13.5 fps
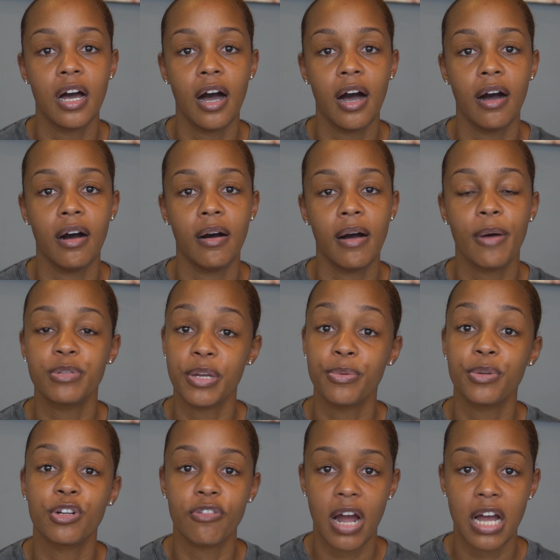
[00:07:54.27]
I was able
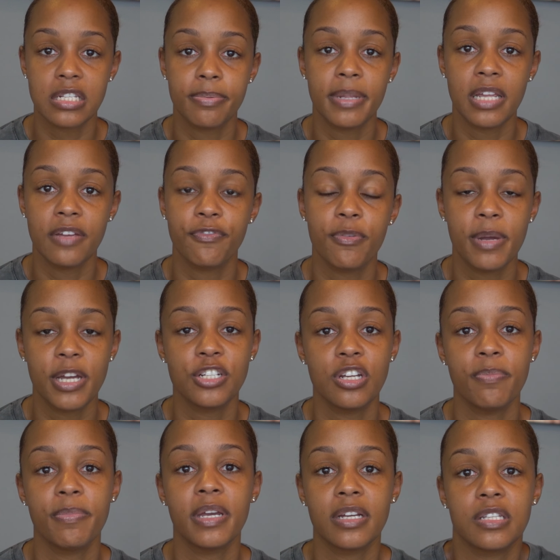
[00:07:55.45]
to grasp the
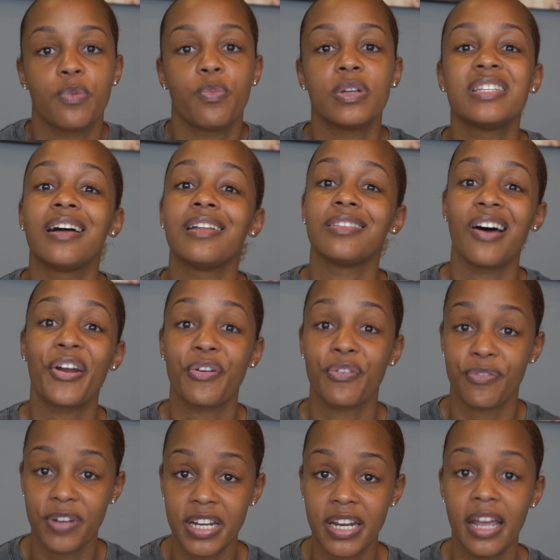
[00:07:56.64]
information because it wasn't a lot
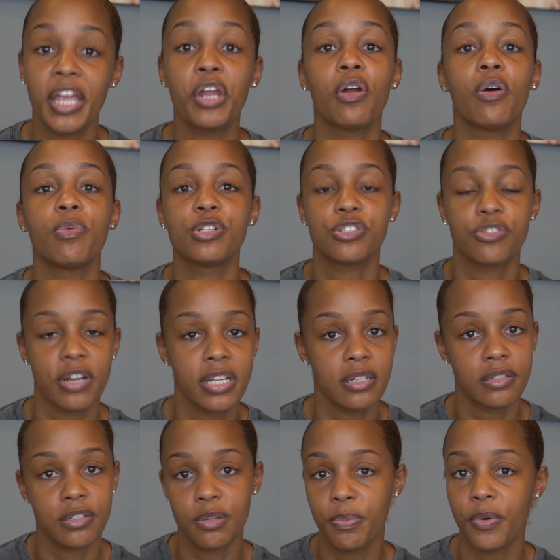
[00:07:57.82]
of reading. It was
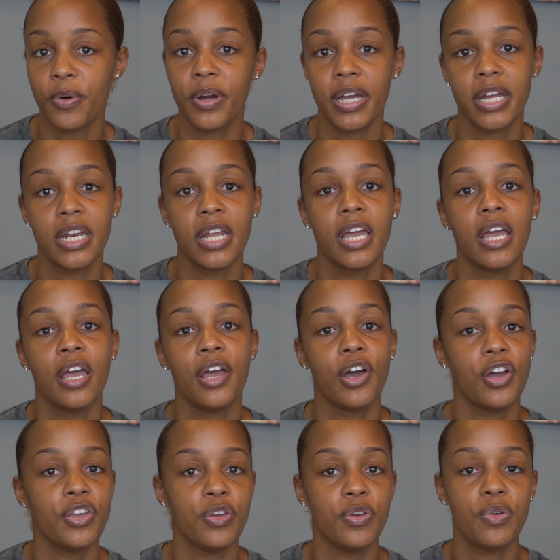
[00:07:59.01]
straight to the point.
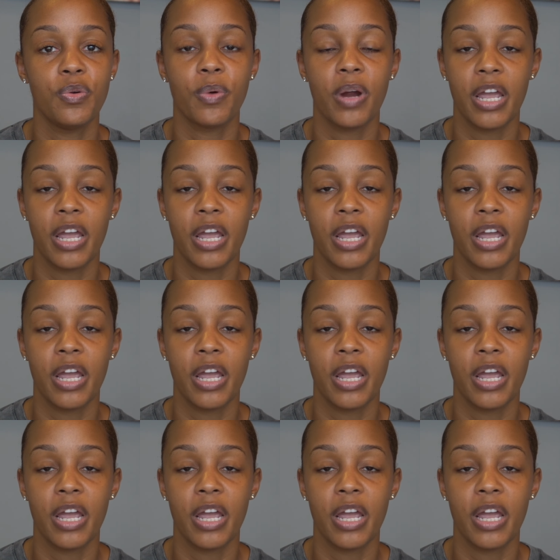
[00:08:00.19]
You were